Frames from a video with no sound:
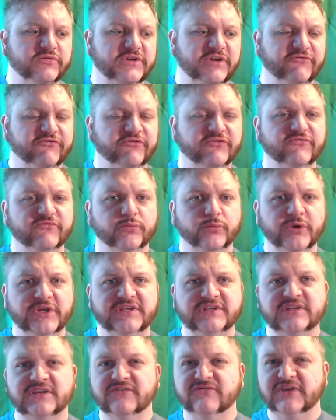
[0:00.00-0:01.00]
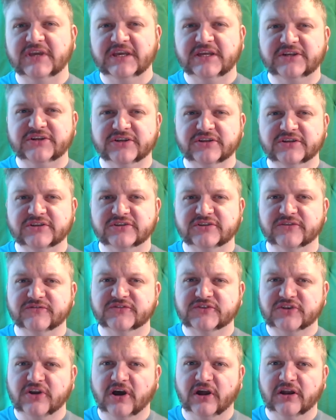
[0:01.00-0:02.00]
different whisky regions of
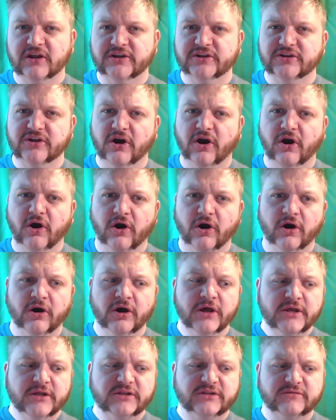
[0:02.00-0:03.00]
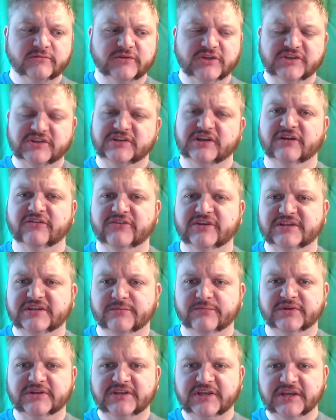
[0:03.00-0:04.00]
Scotland, or distilleries
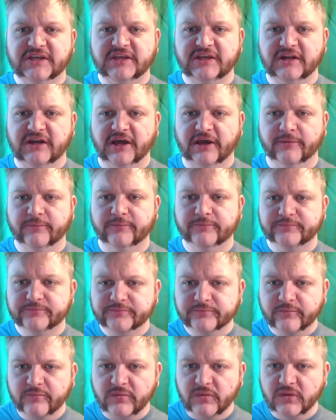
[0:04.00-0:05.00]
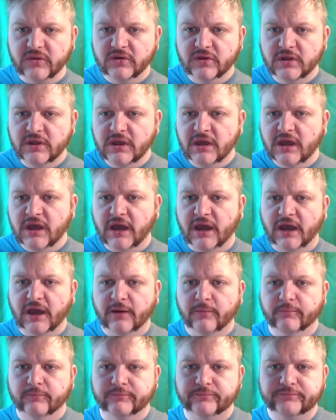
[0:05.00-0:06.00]
in particular.
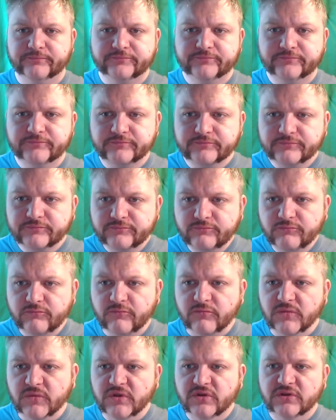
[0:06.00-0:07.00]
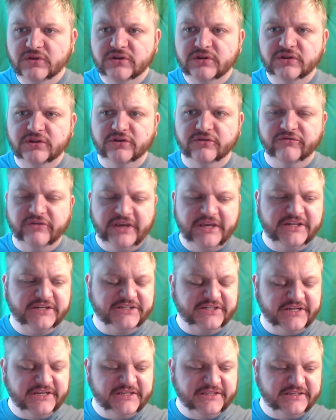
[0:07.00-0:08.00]
The
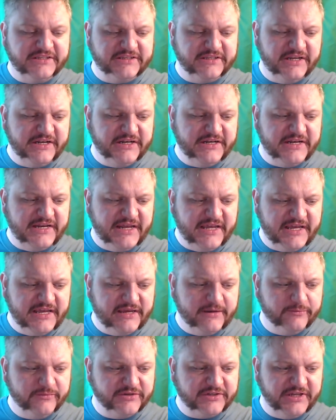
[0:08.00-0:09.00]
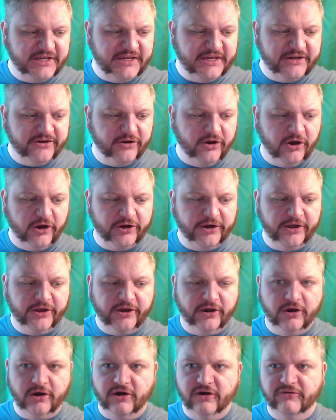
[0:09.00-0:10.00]
range is named in honour
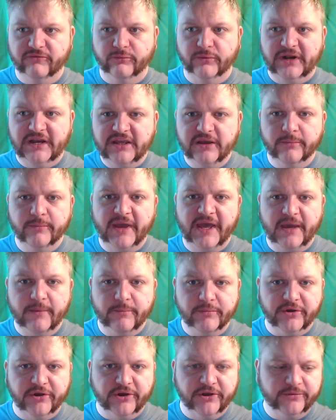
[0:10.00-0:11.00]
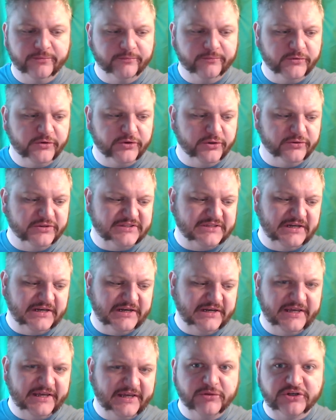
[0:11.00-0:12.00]
of William Hepburn, who is the
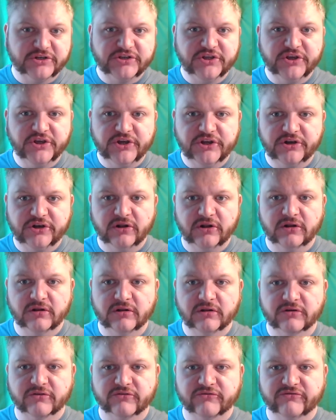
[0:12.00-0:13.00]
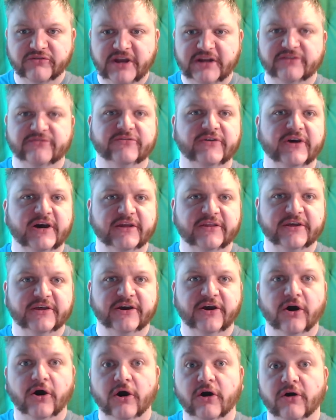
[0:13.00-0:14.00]
late maternal
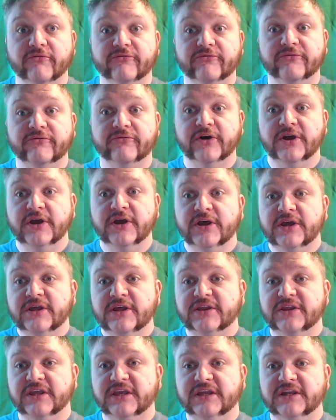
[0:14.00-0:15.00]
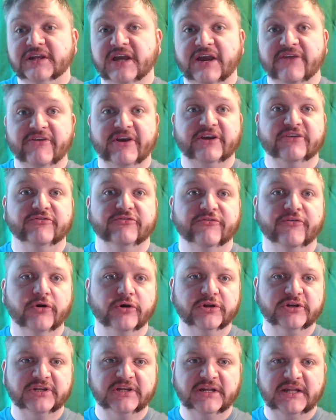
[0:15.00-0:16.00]
grandfather of the director of
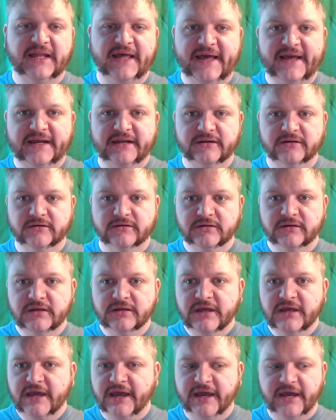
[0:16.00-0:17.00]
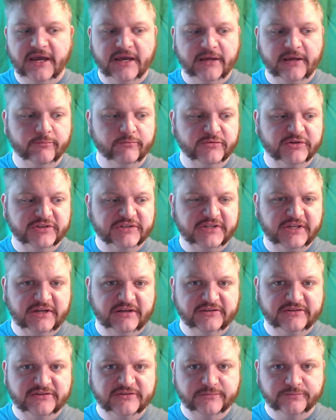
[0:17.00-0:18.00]
Hunter Lang
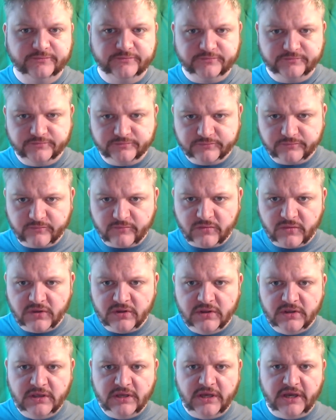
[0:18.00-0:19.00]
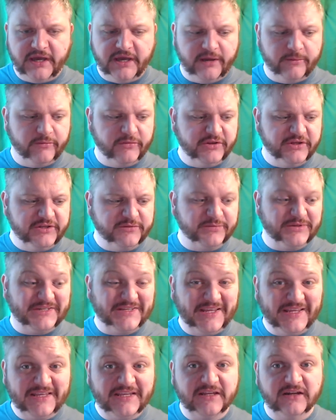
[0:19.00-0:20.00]
Distillers. And this
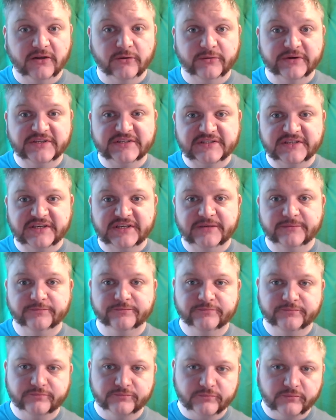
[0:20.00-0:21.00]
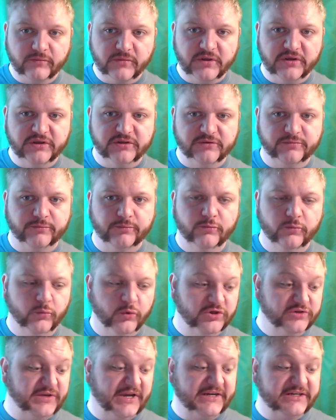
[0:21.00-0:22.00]
particular whiskey
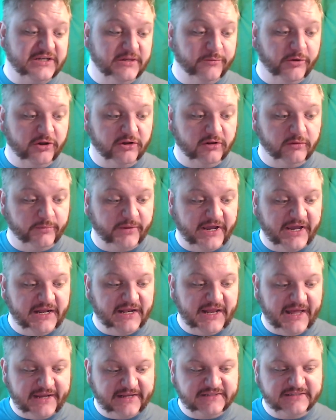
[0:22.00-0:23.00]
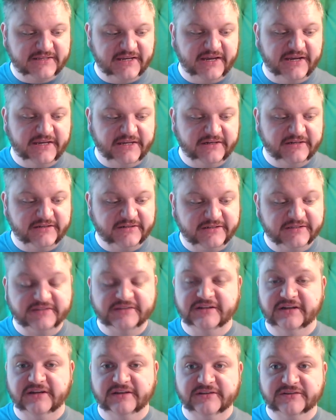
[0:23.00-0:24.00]
was actually bottled by Langside
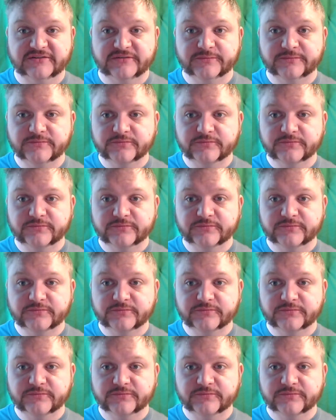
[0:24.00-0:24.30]
Distillers,